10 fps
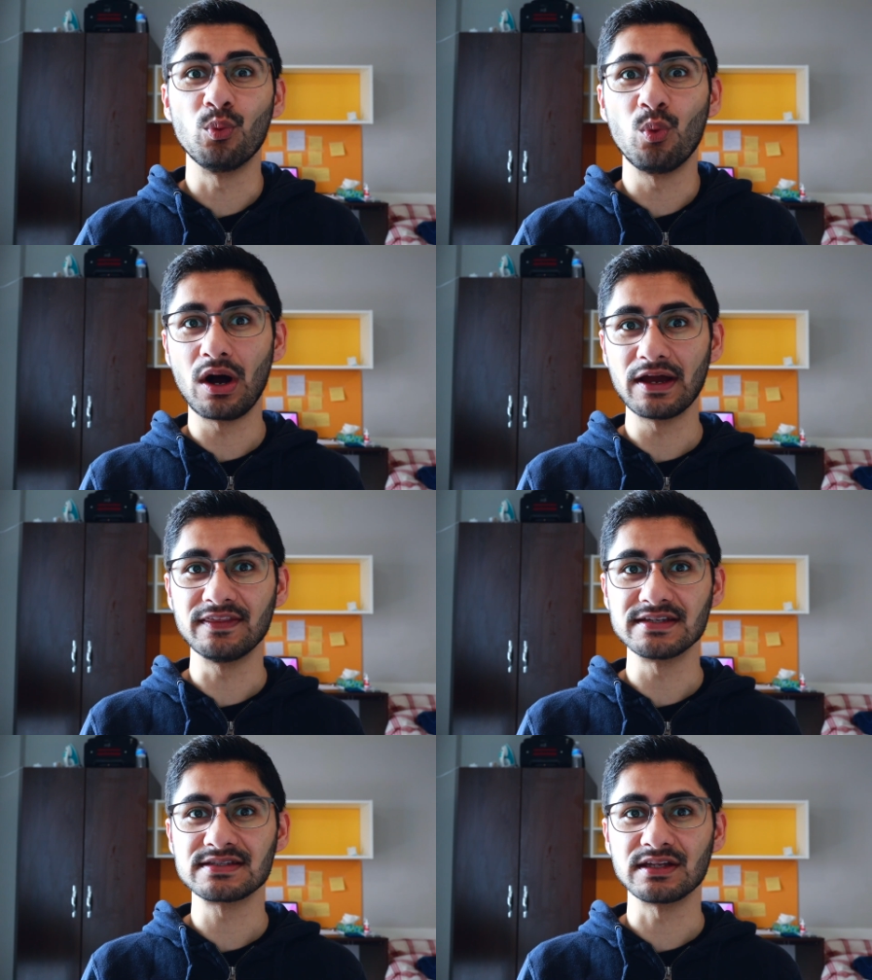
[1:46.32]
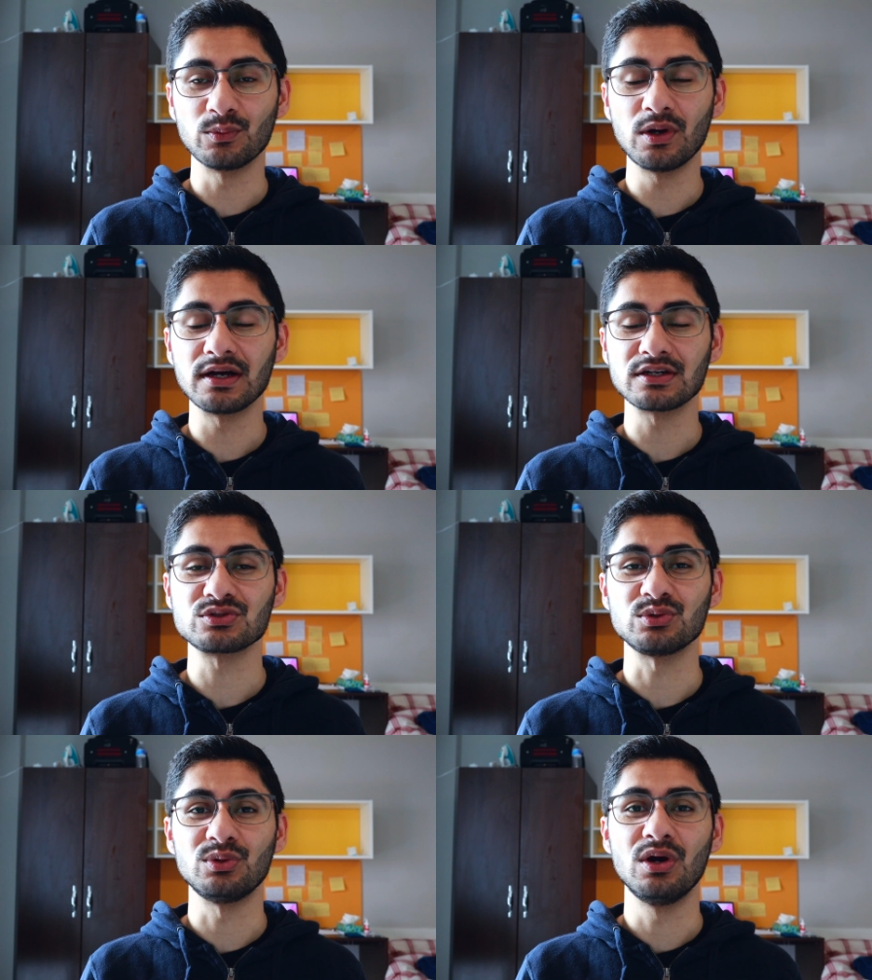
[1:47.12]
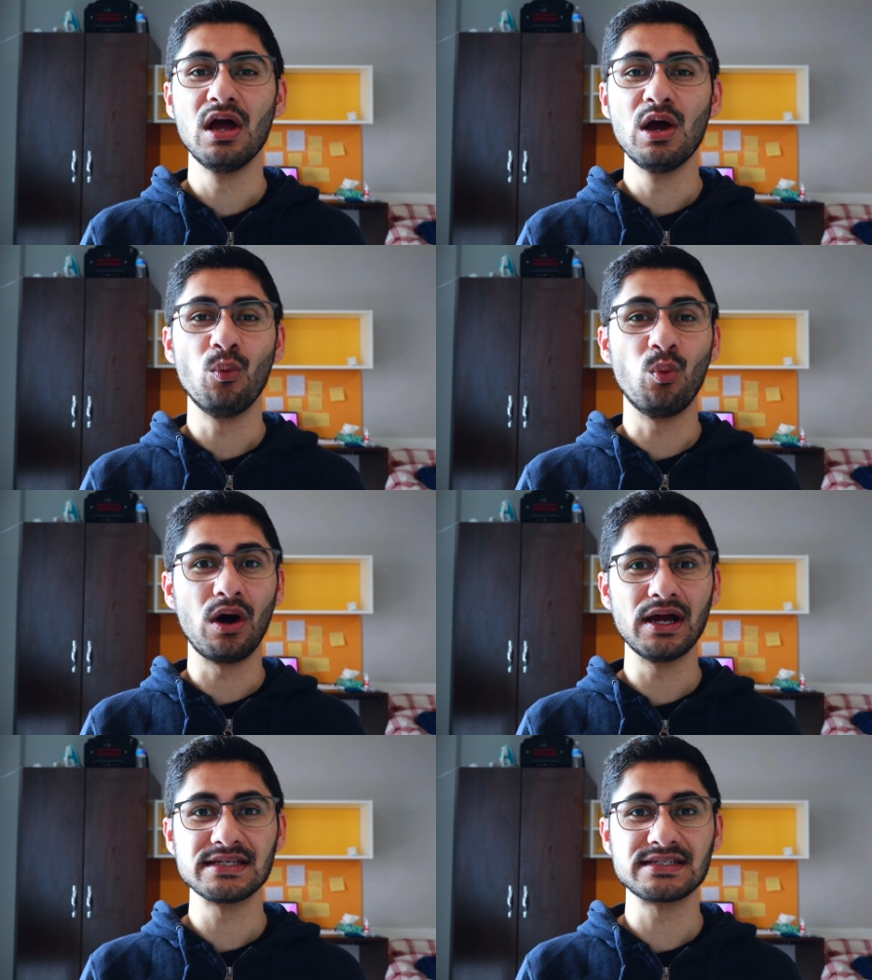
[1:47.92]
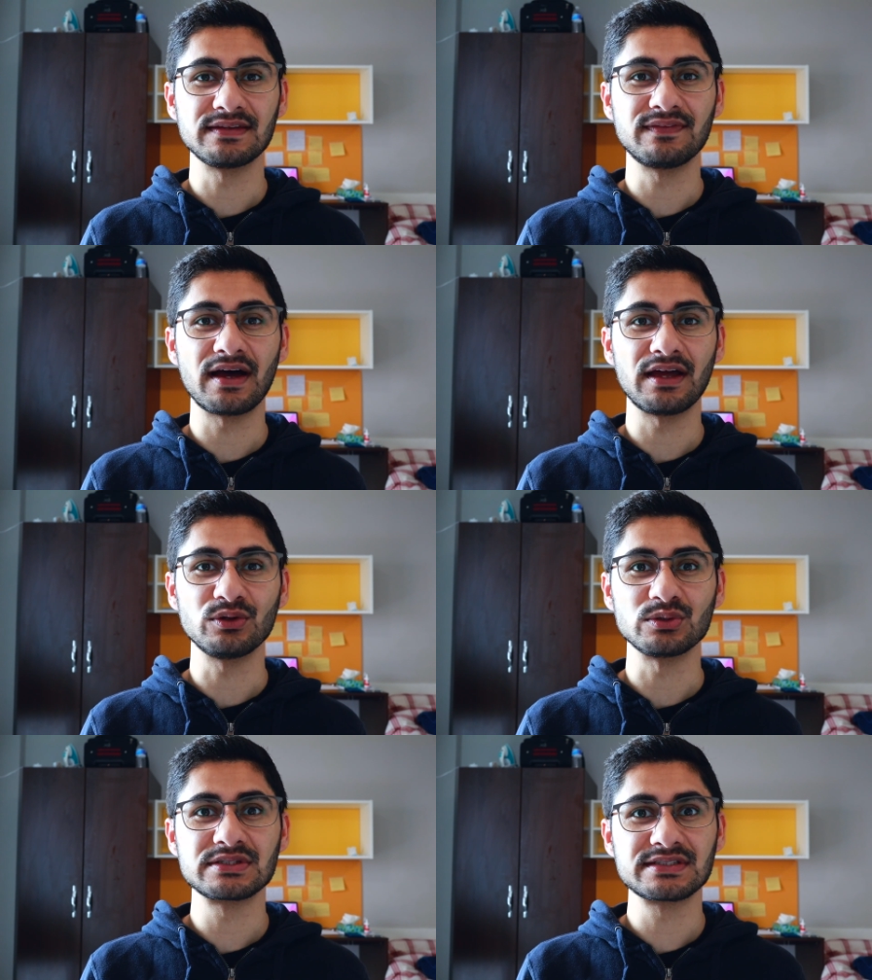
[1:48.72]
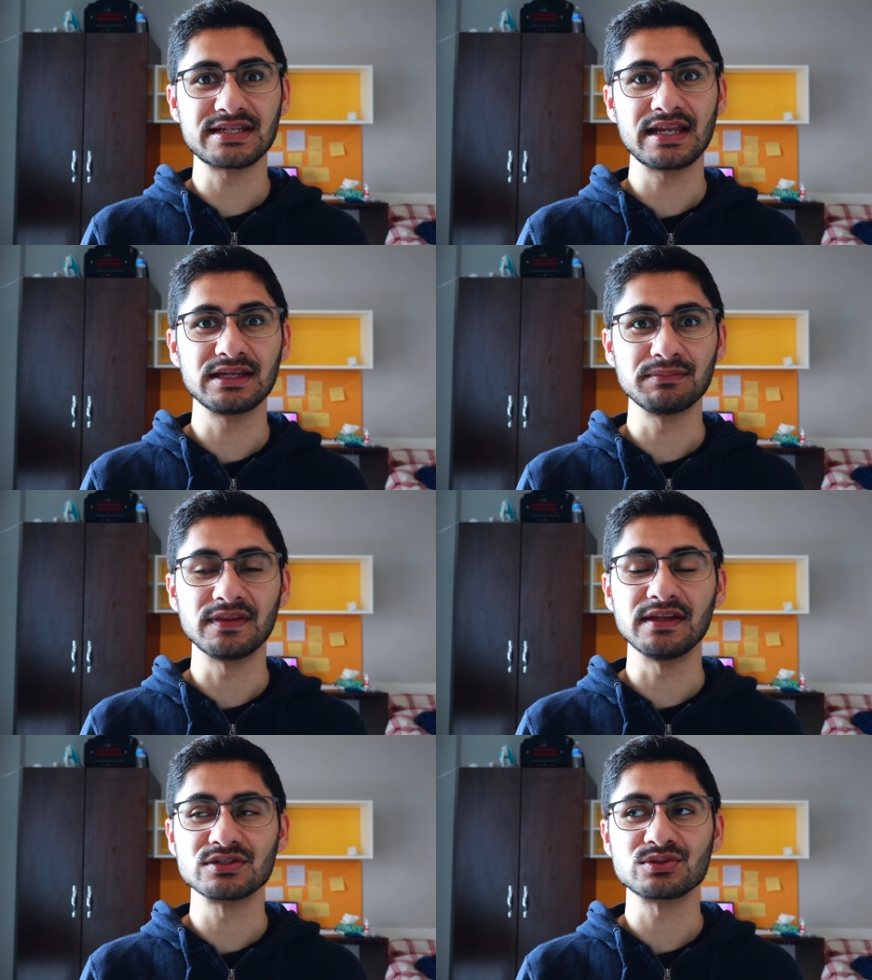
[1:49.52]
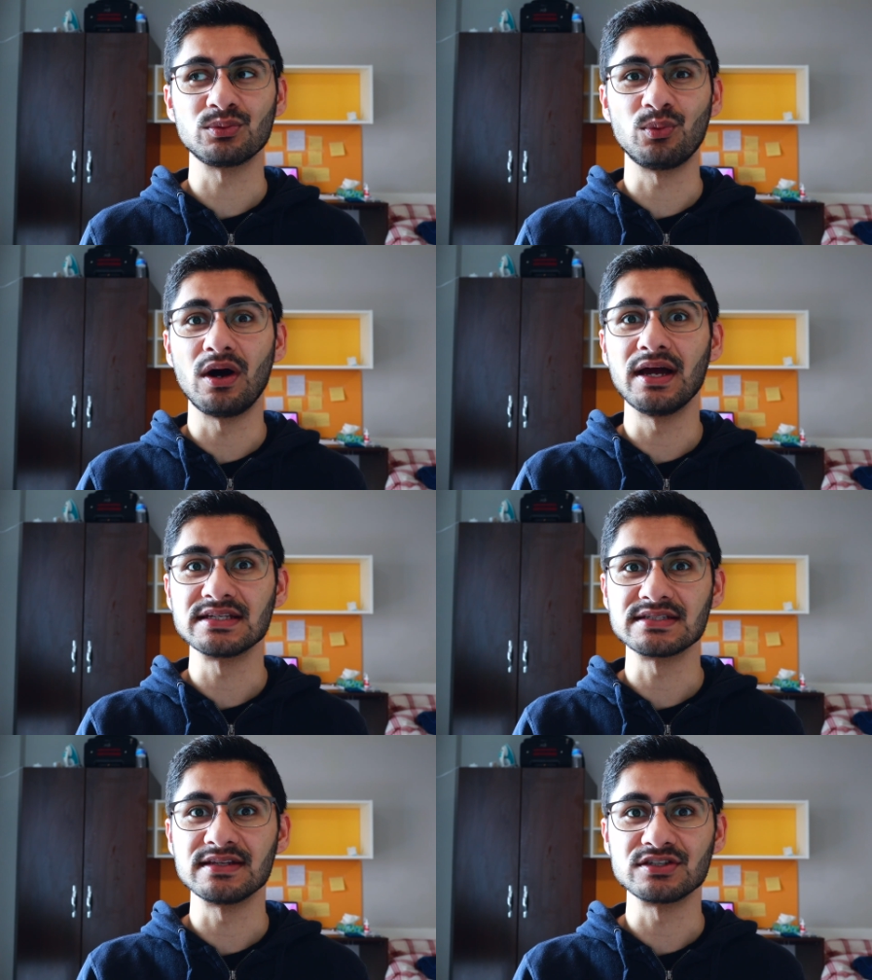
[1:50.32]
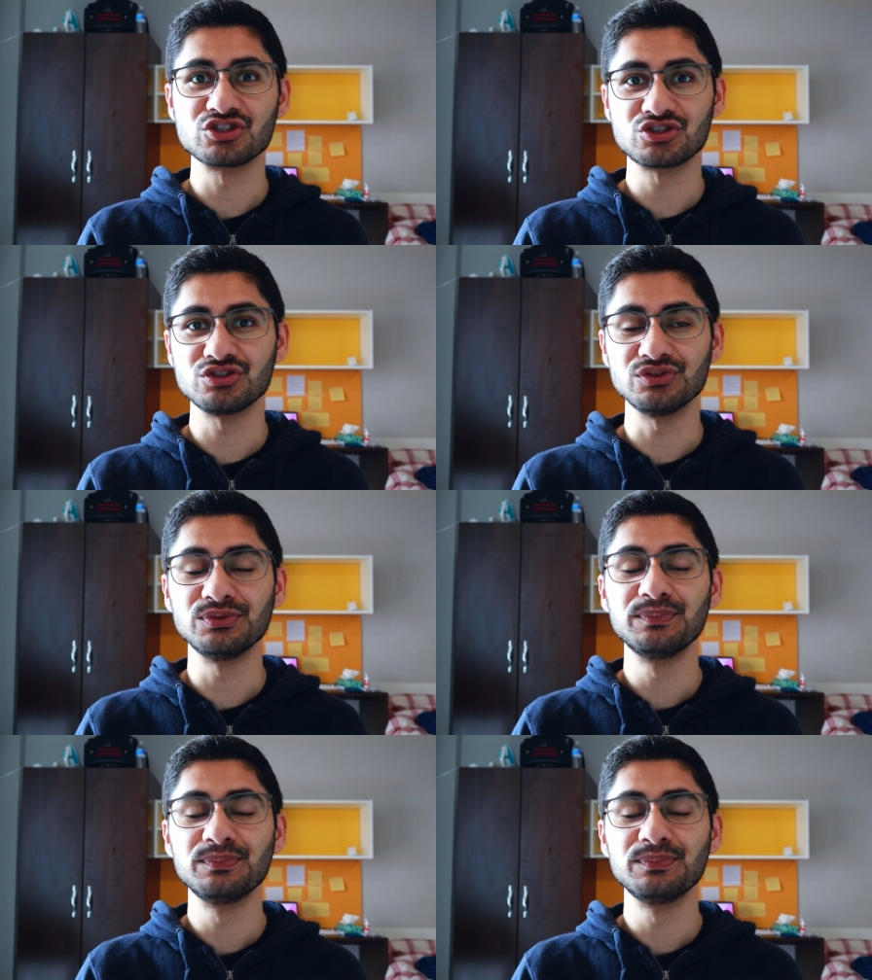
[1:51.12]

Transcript: why this thing works, or why is it that you're telling me this, or why is this true?